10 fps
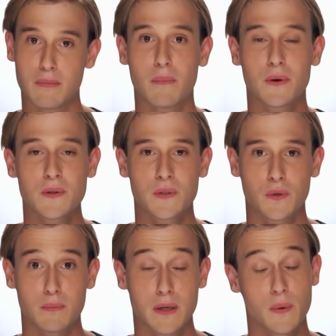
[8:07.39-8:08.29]
family members,
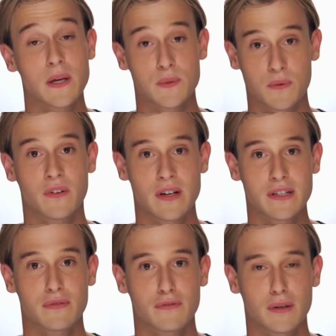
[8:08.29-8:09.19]
who in many ways were very
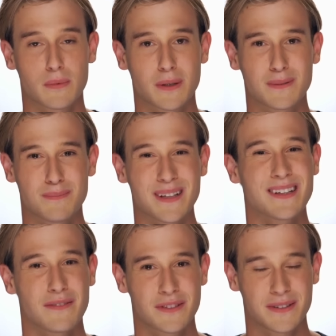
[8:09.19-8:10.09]
different from her, but
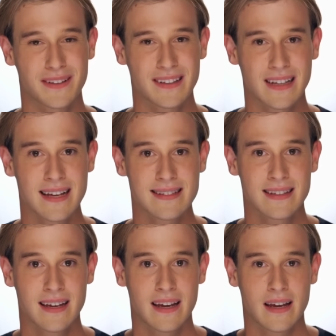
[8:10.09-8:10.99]
loved her
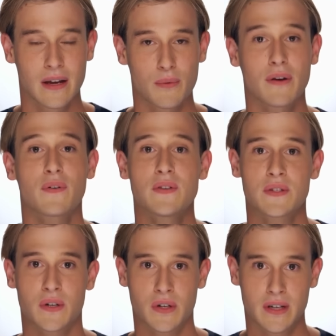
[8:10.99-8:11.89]
nonetheless, reference